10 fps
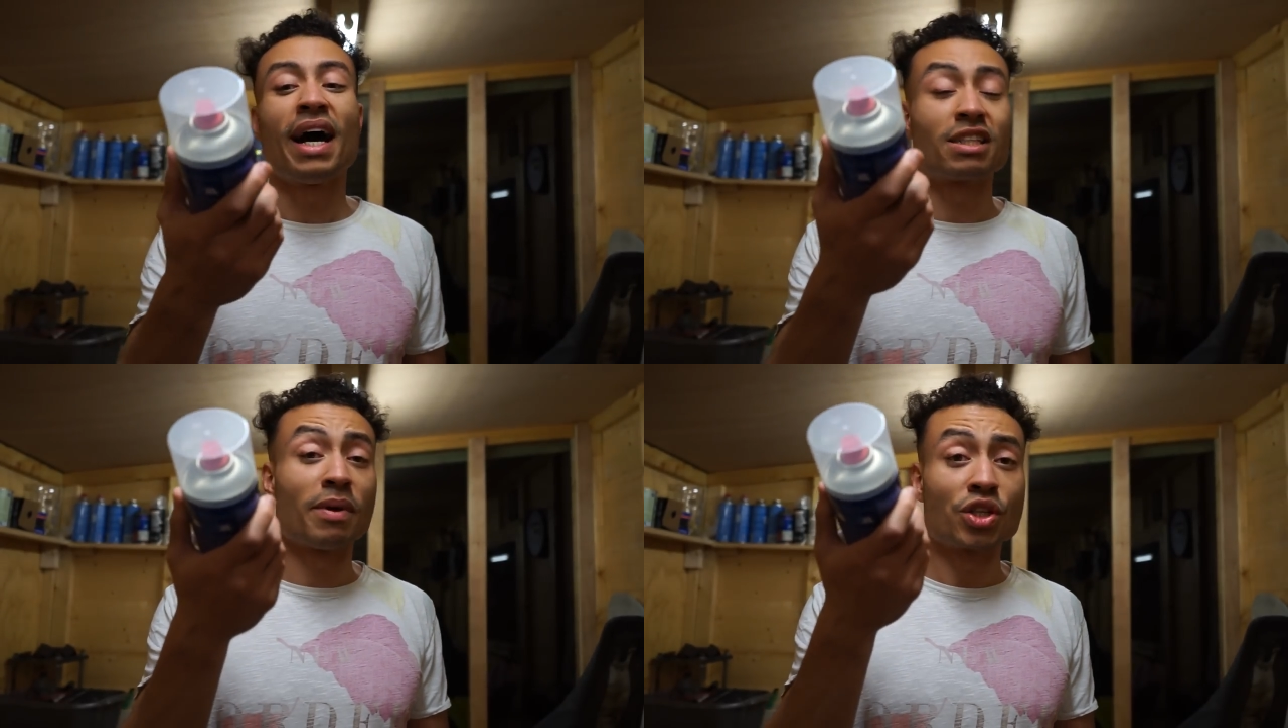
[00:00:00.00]

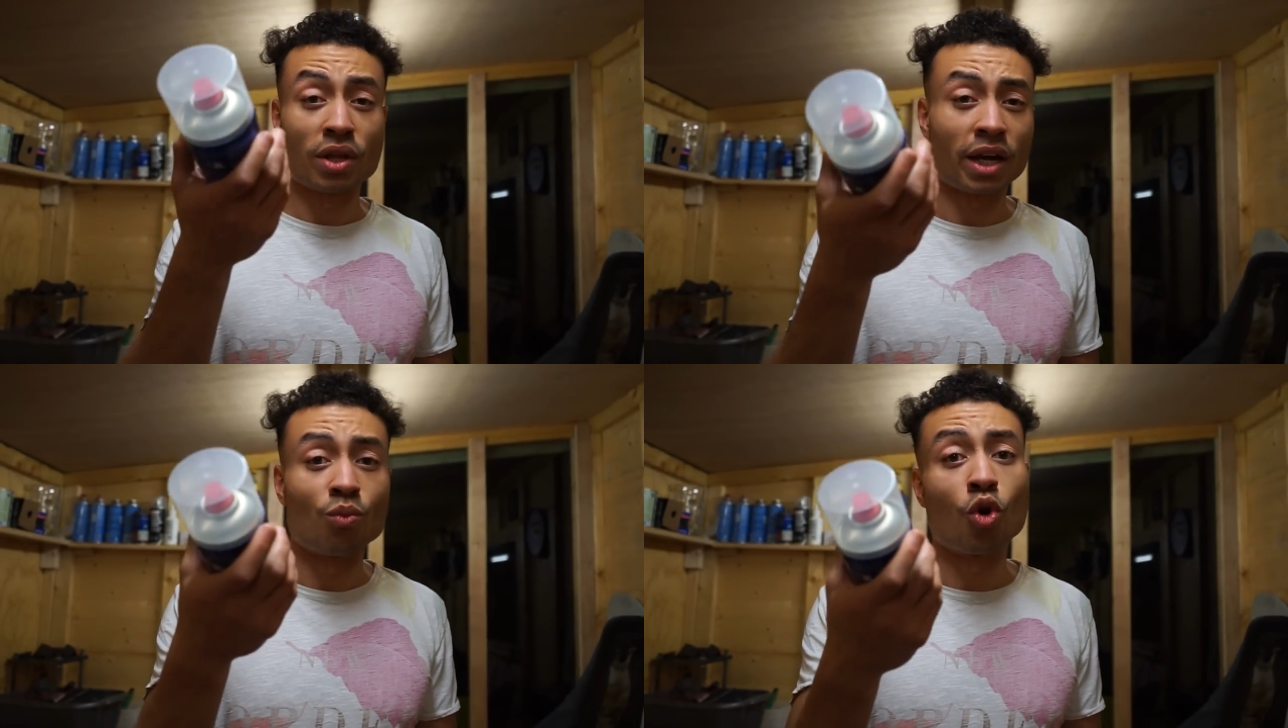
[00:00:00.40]
and to make sure
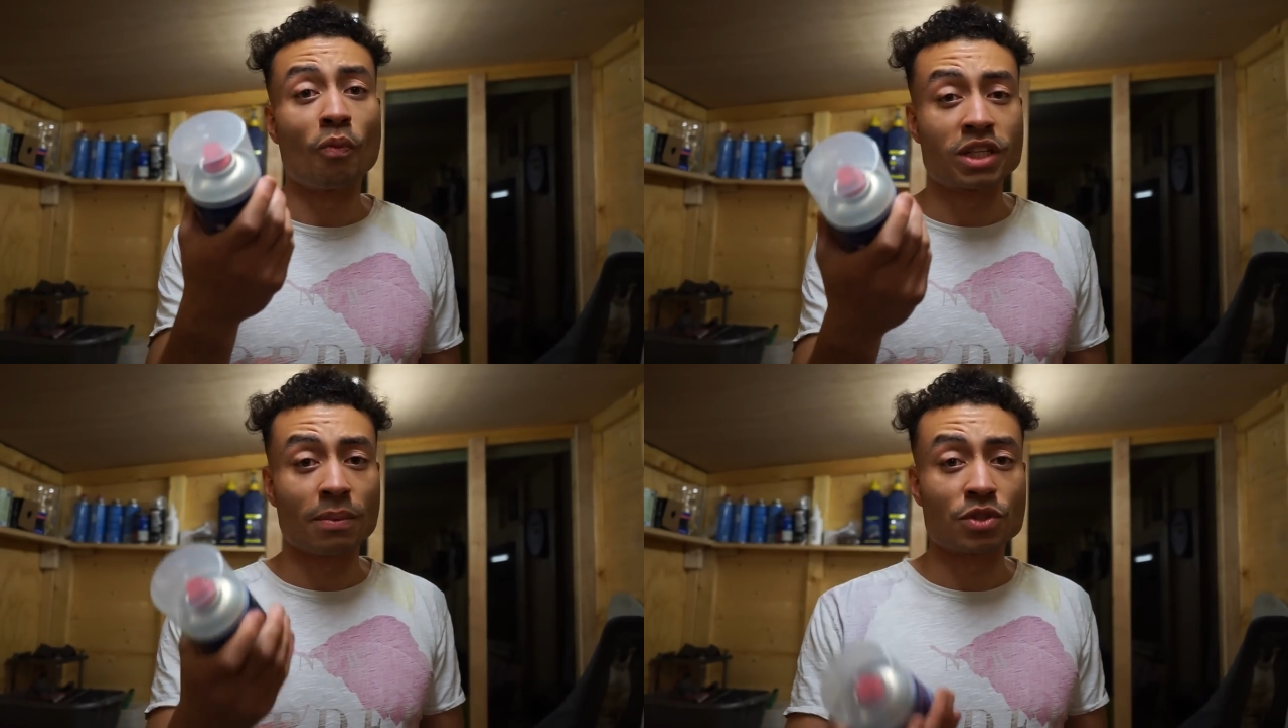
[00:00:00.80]
that I can warm
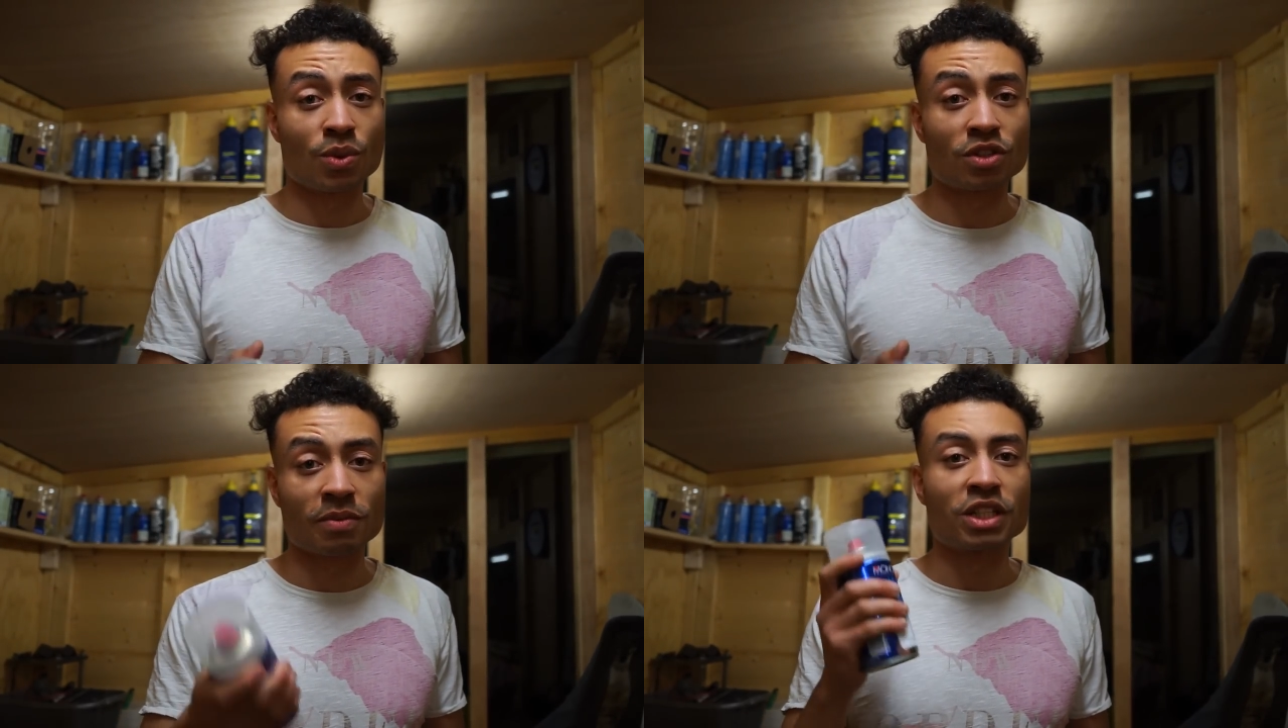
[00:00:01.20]
this up as
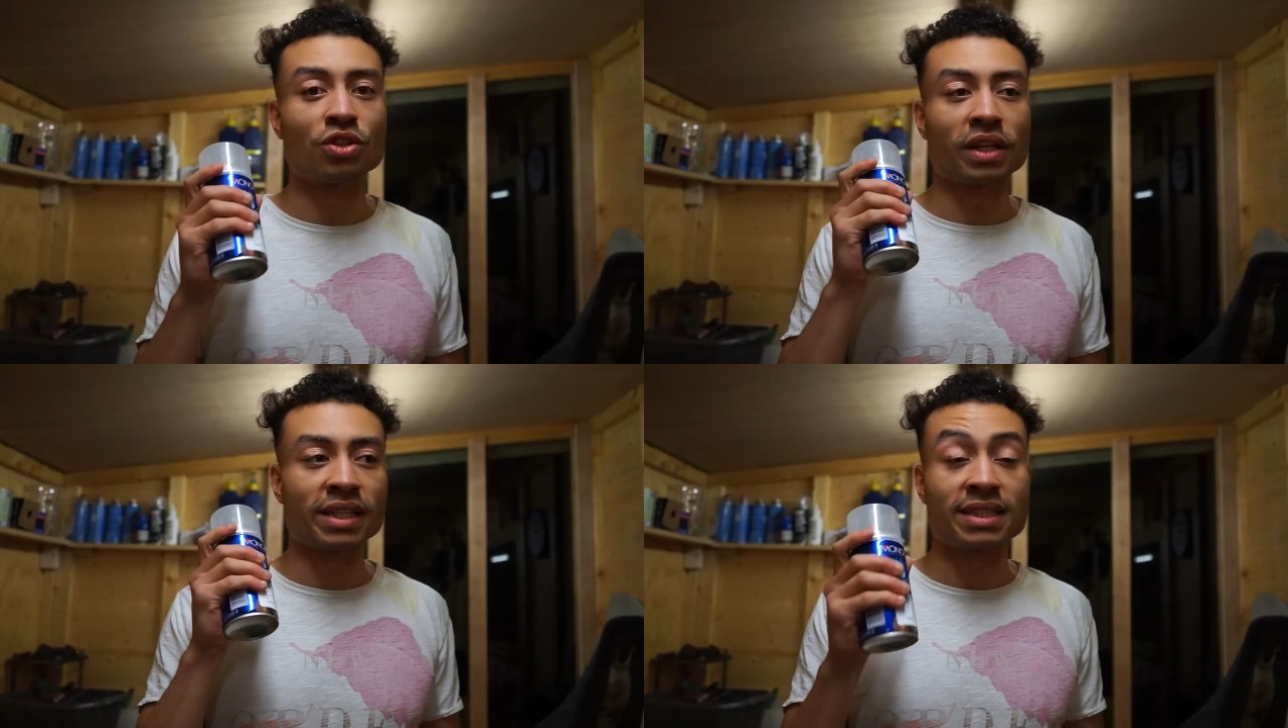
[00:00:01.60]
well to make
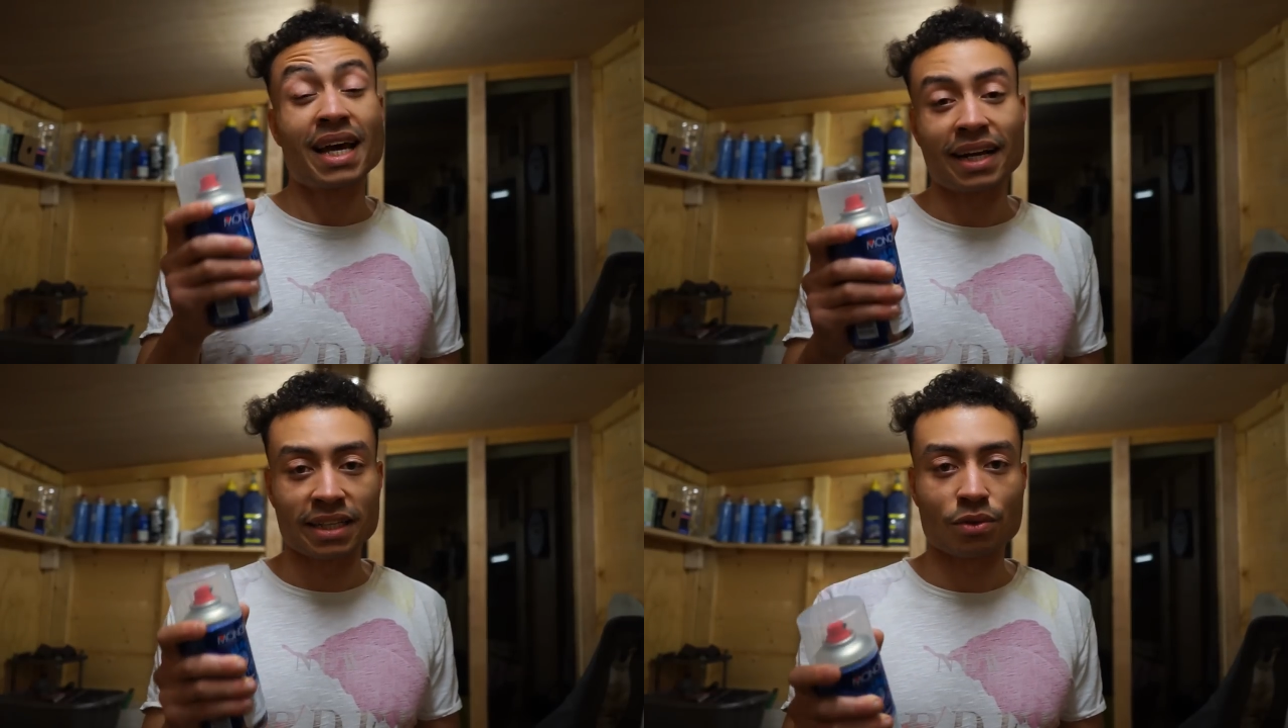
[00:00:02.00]
sure that it's
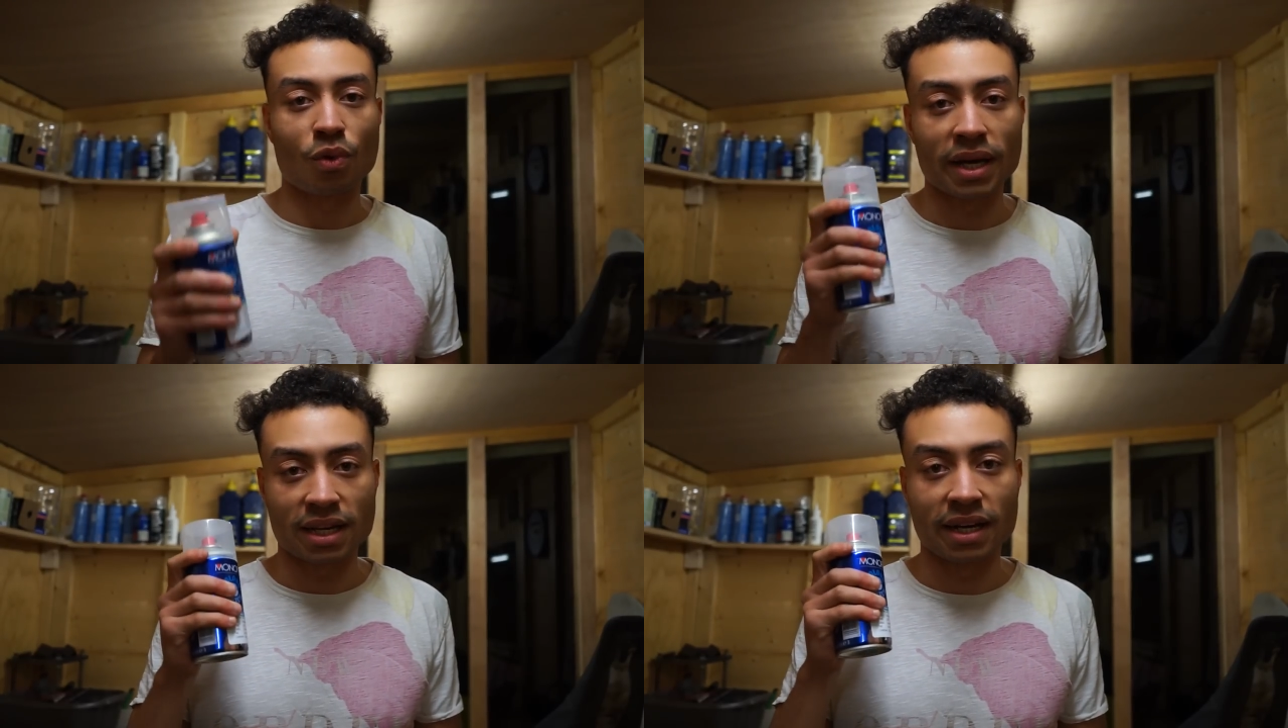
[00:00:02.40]
exactly the
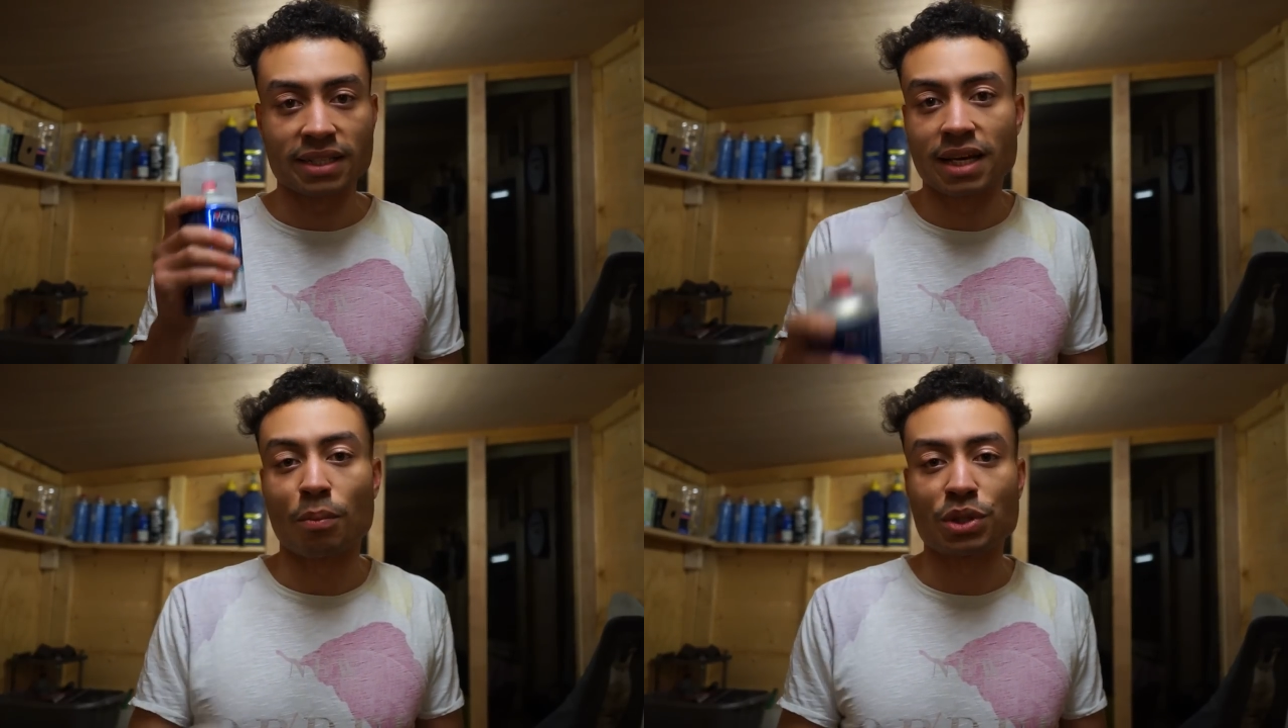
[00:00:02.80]
right kind
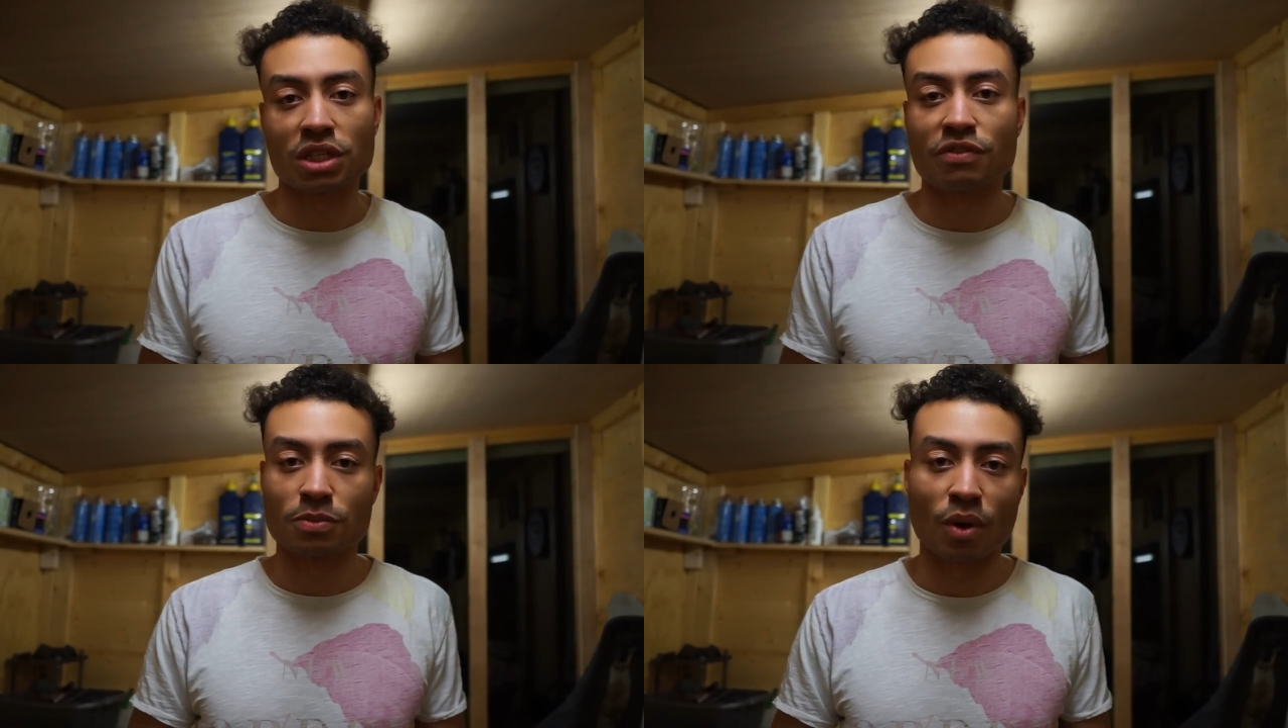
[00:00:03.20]
of
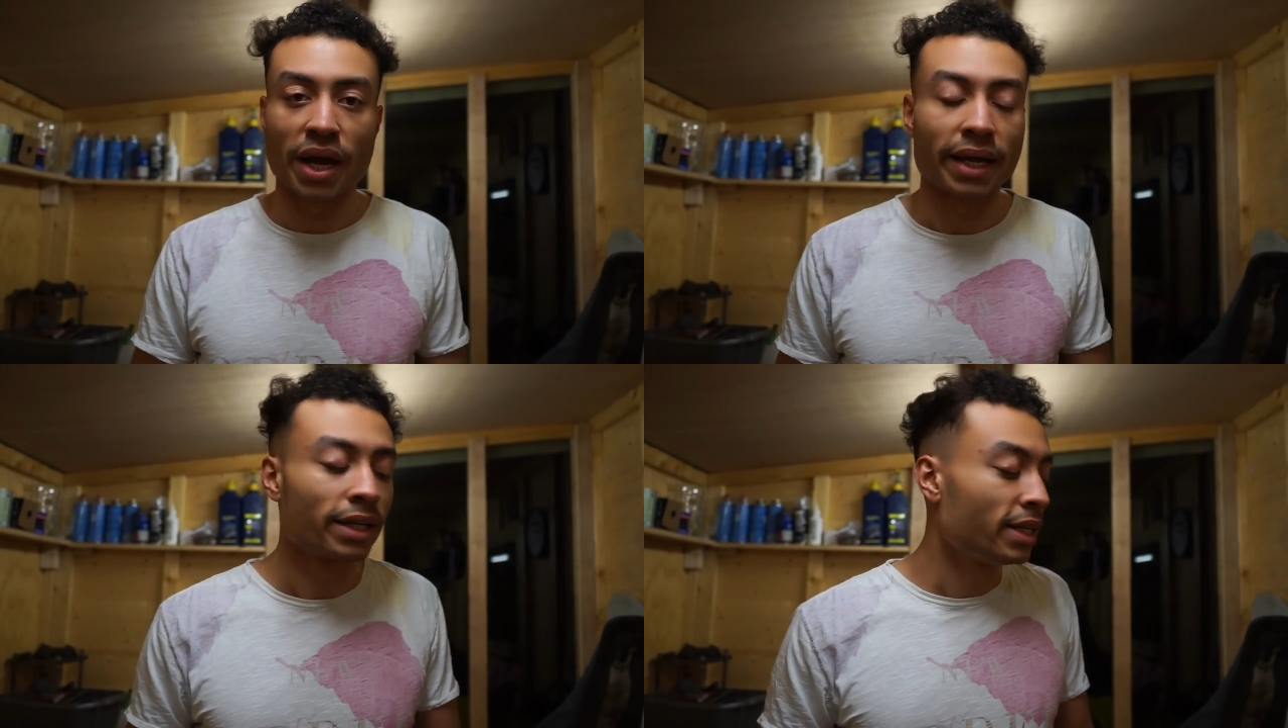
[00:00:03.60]
temperature for
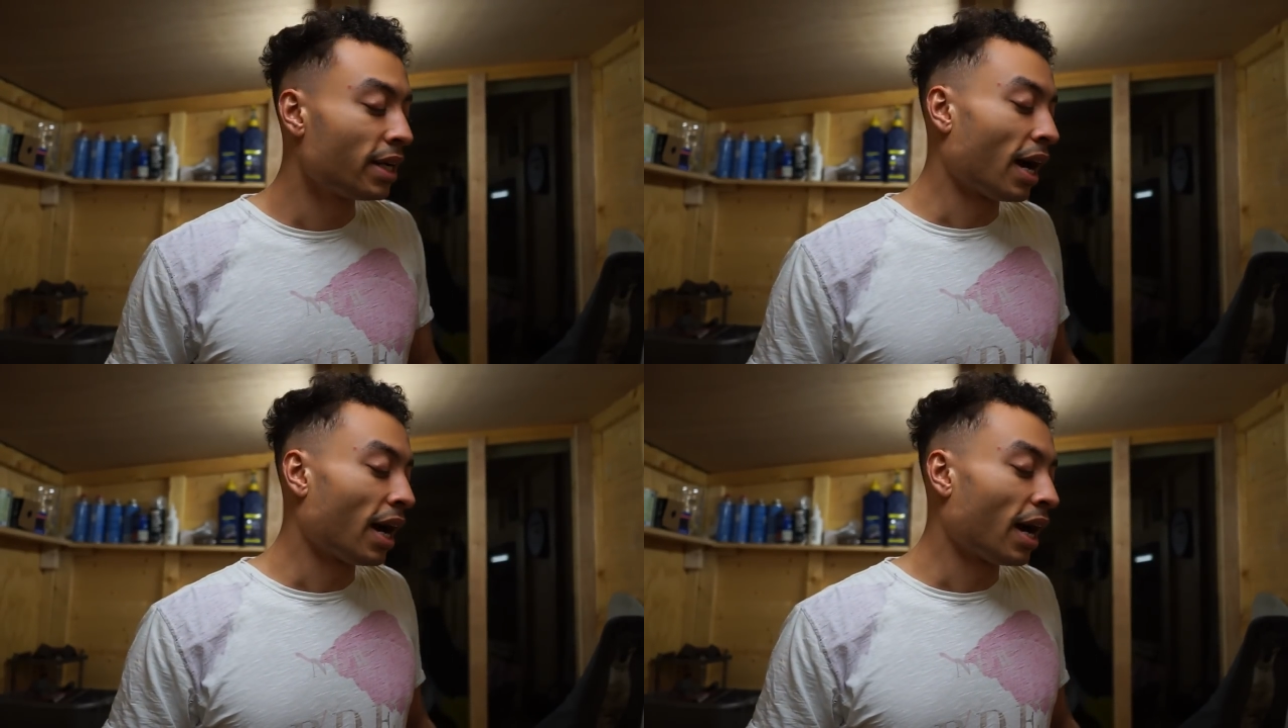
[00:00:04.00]
spraying.